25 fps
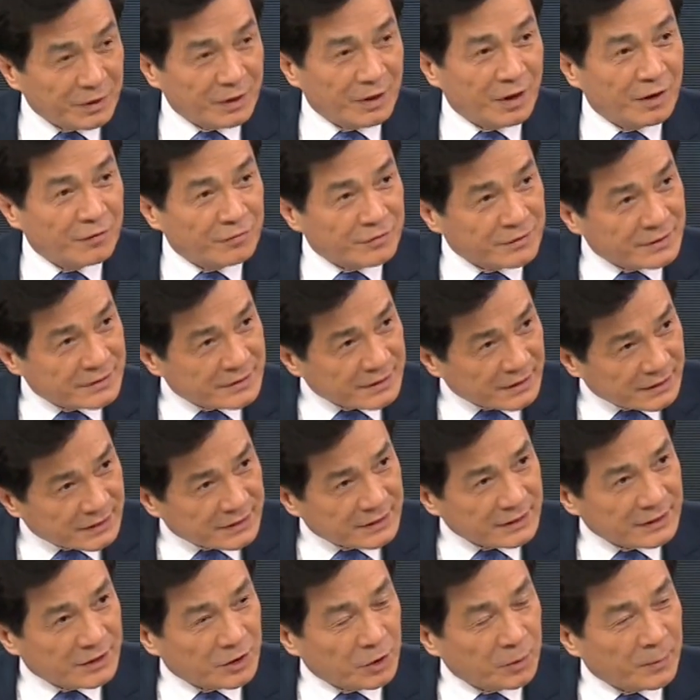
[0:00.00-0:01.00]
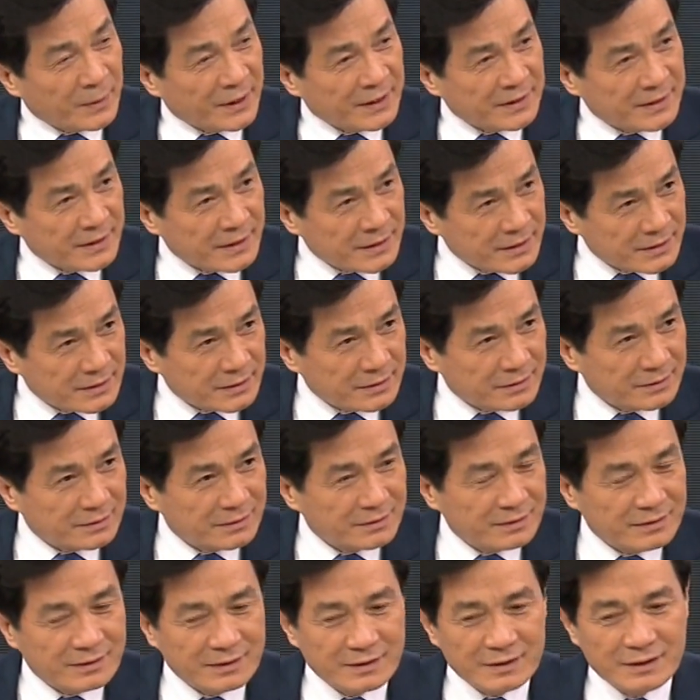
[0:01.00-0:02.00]
of such globalization.
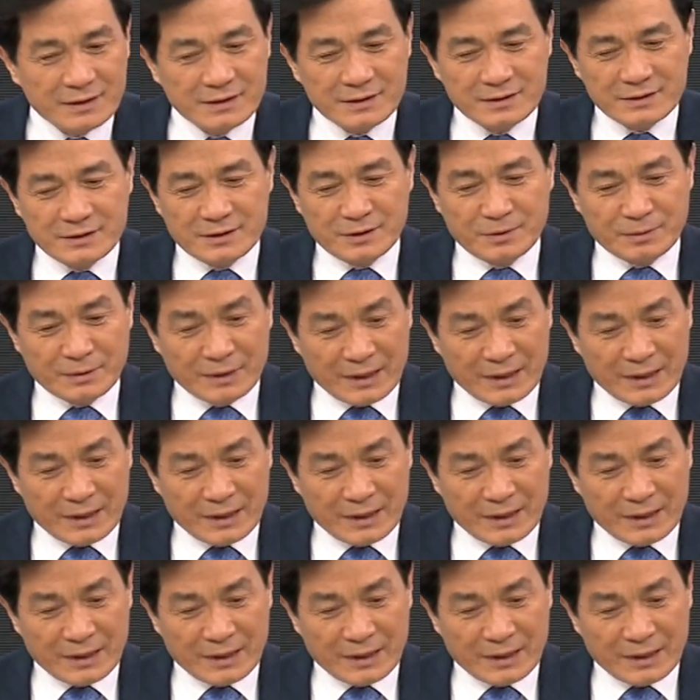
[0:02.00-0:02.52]
So